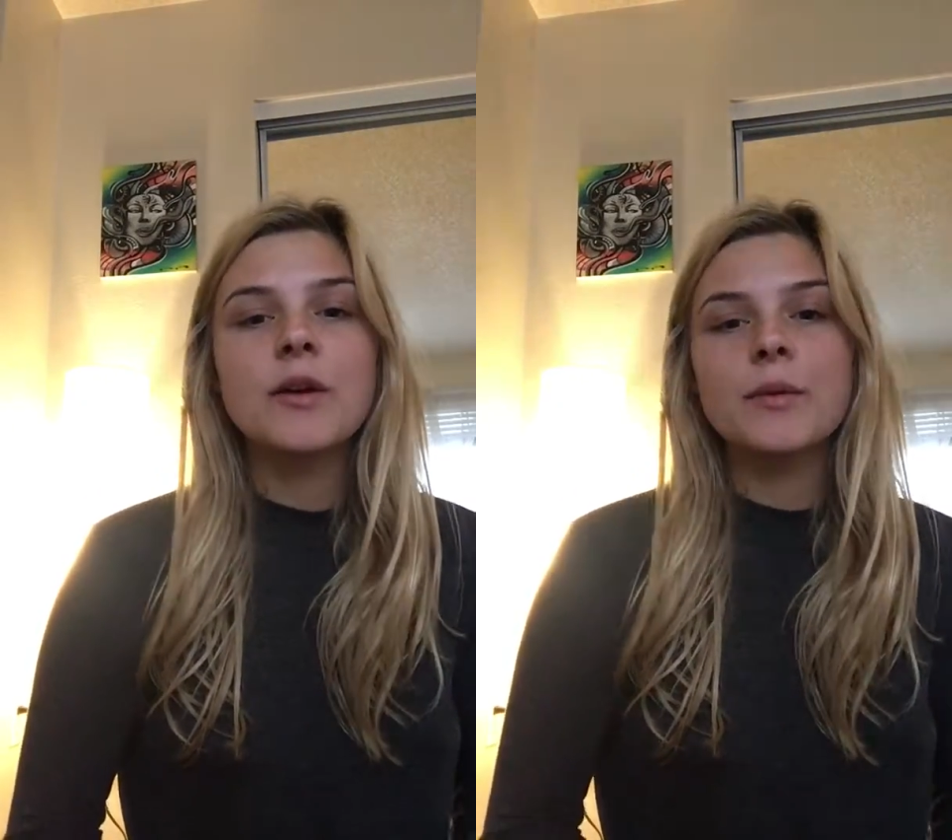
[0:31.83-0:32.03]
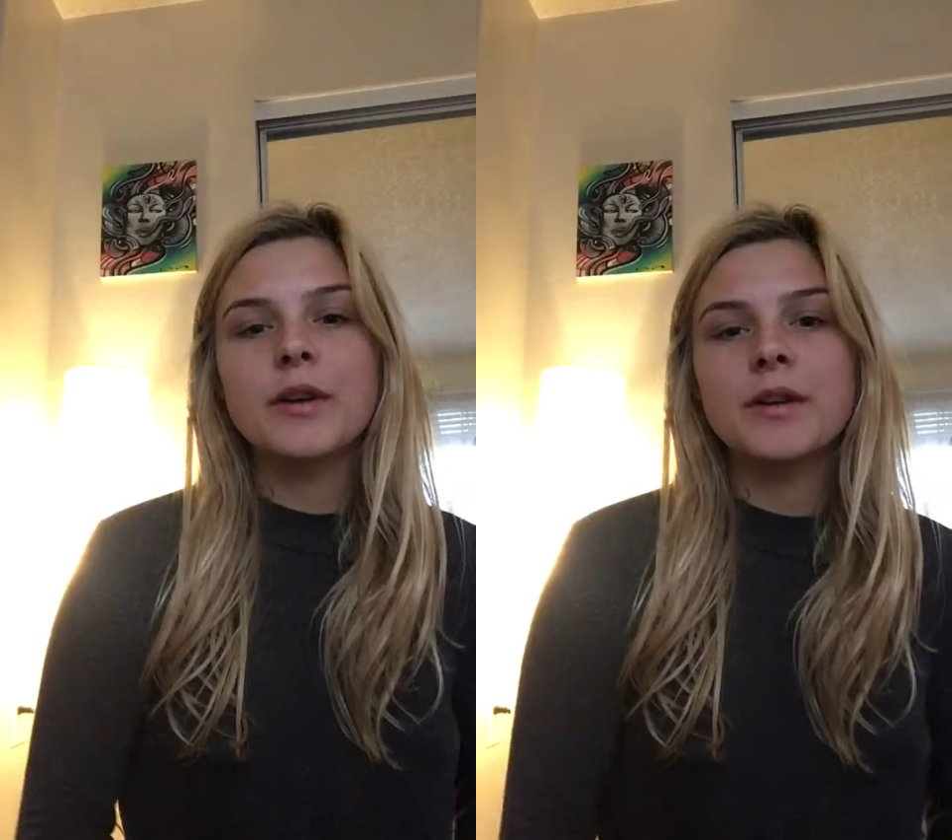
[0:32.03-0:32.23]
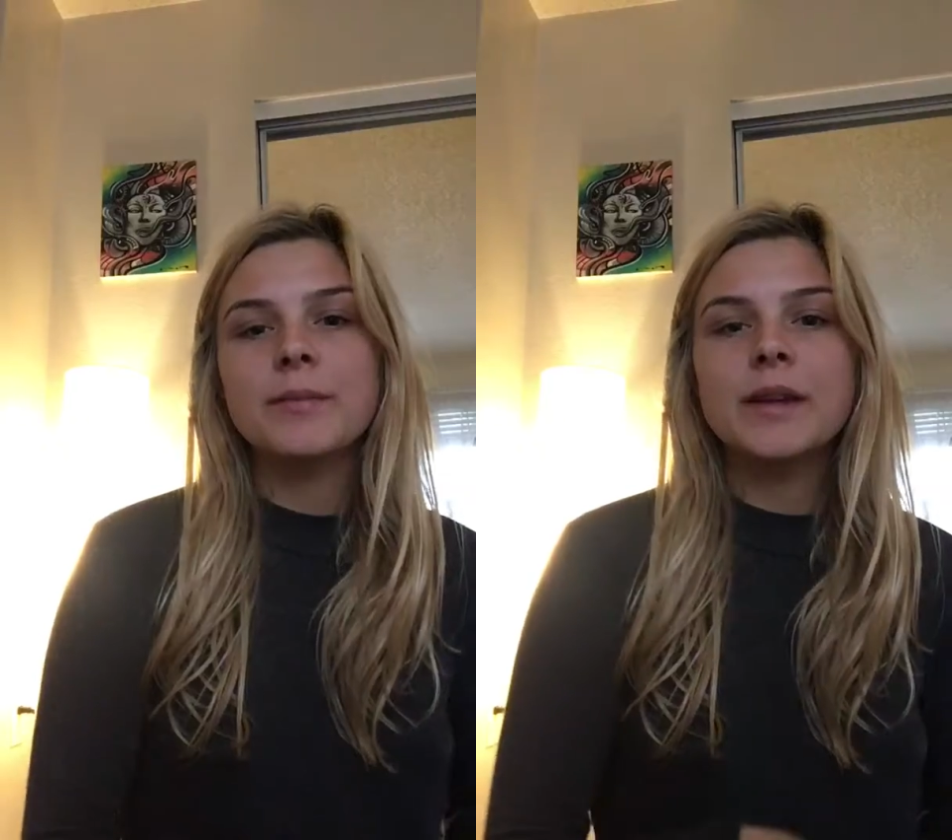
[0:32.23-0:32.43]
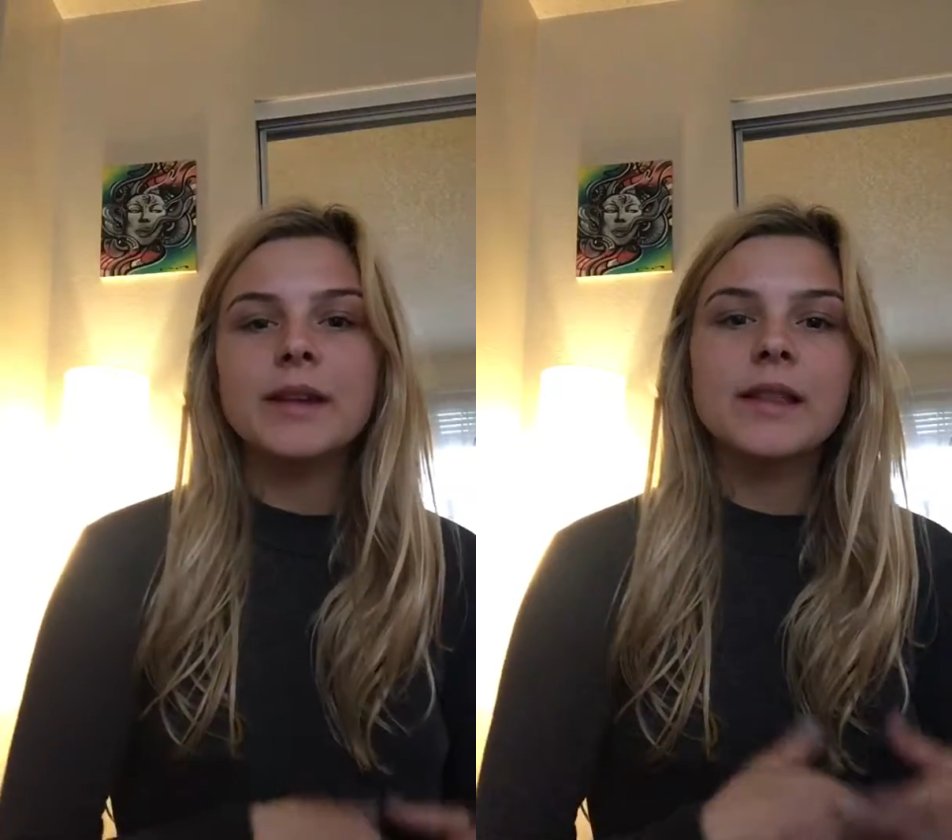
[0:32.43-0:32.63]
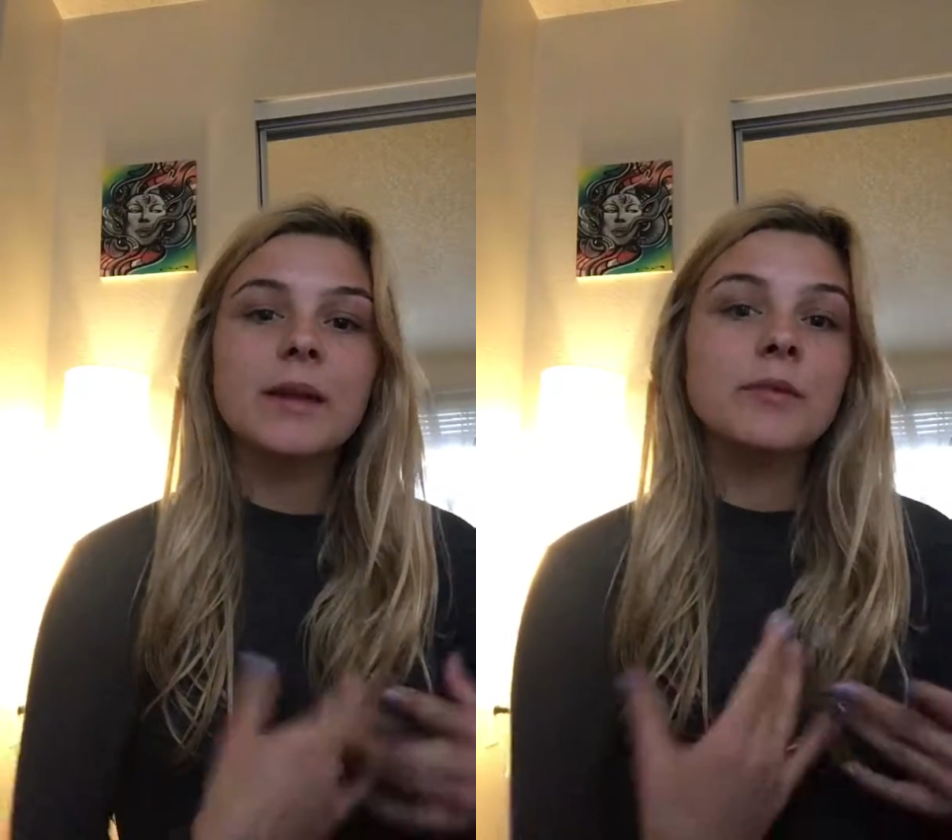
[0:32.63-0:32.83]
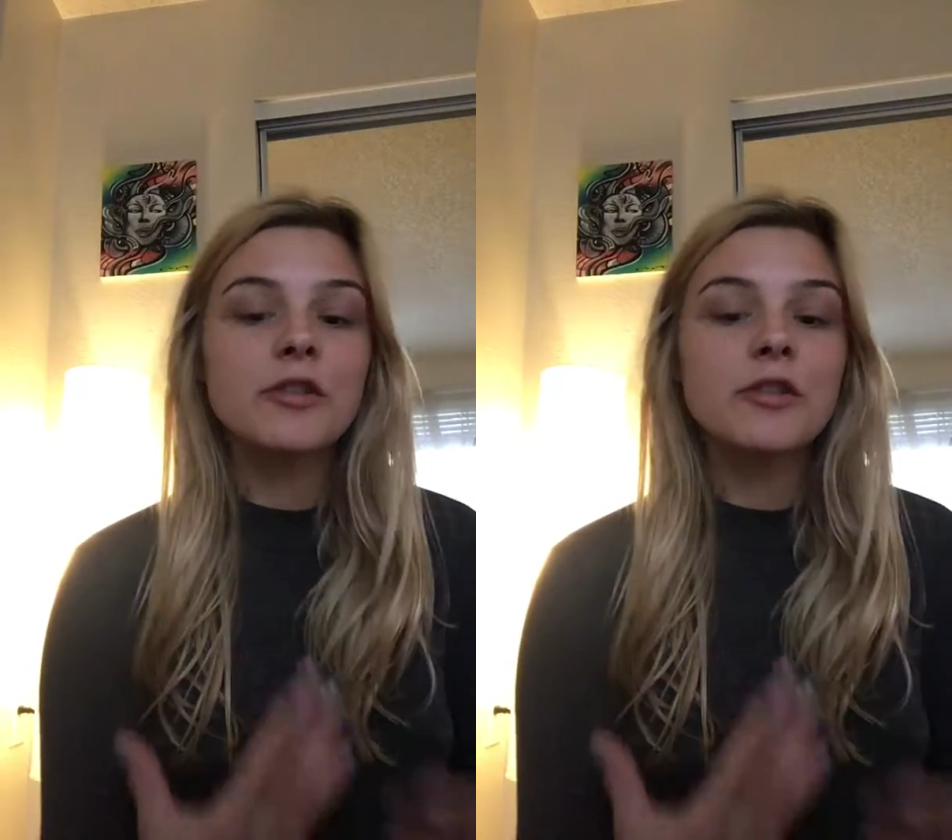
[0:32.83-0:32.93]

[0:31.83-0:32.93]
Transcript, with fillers: would be like